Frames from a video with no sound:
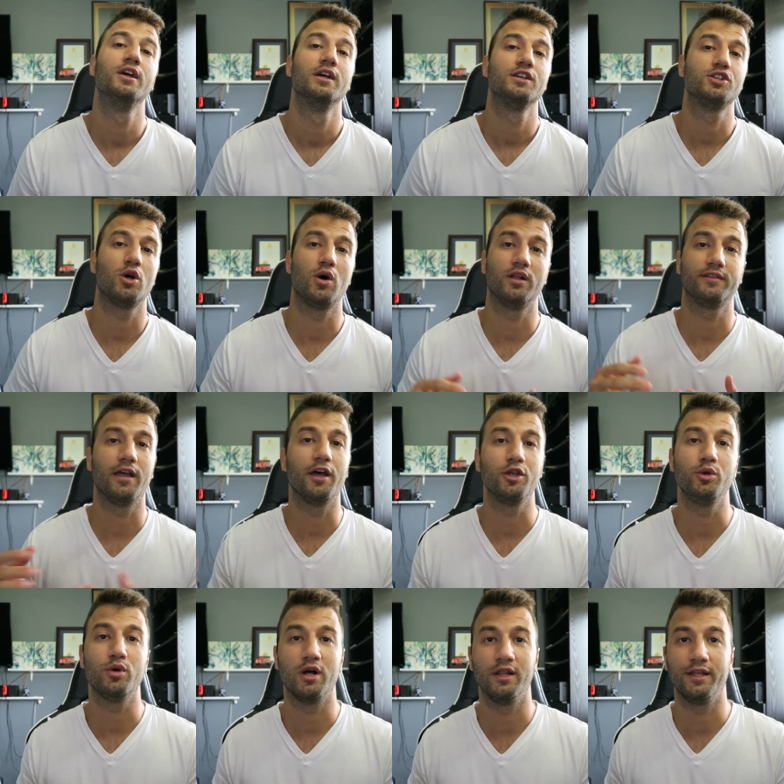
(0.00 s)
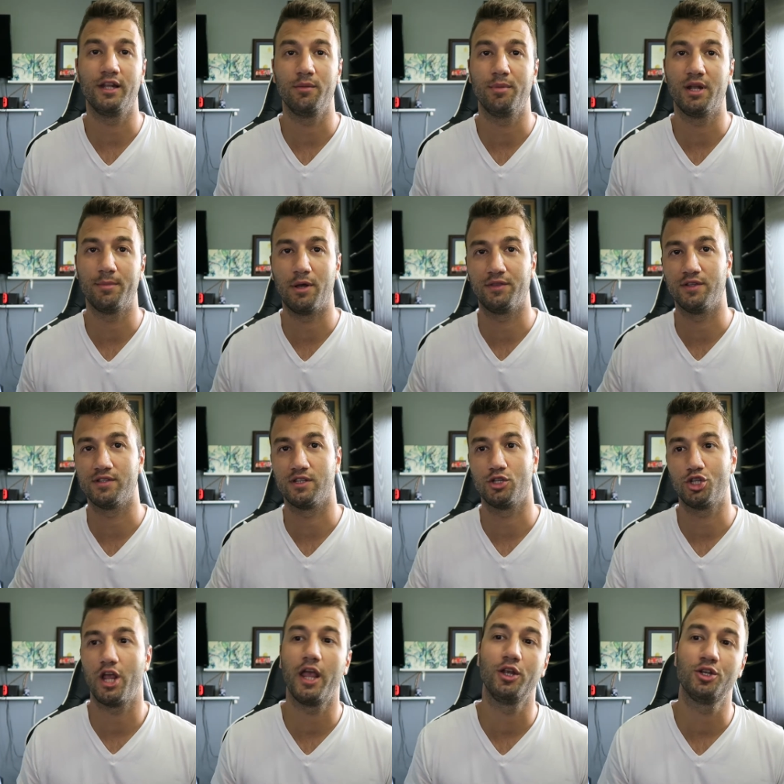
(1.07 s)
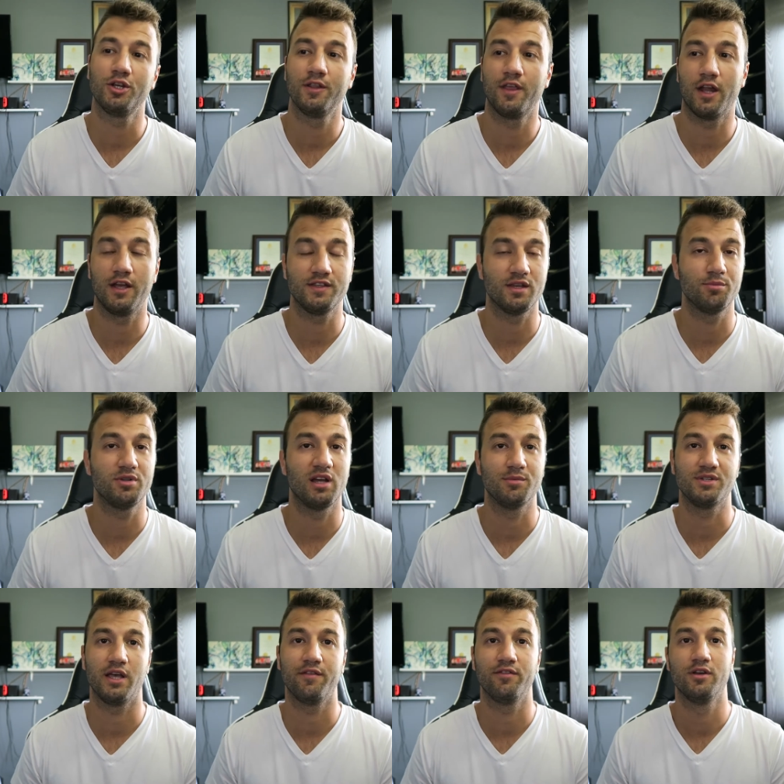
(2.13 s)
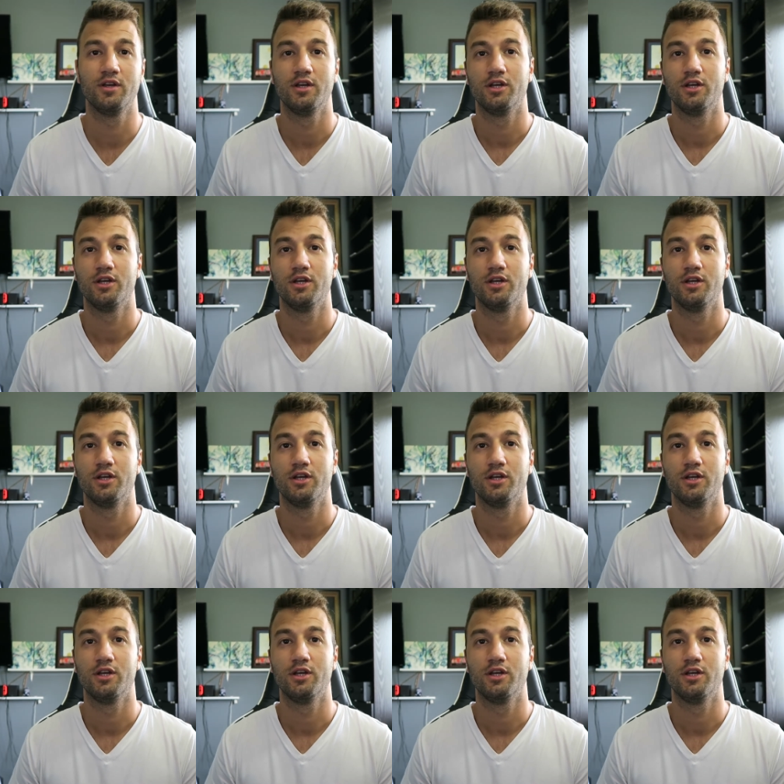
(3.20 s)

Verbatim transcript: So I'll tell you a little bit about this exchange that I sometimes have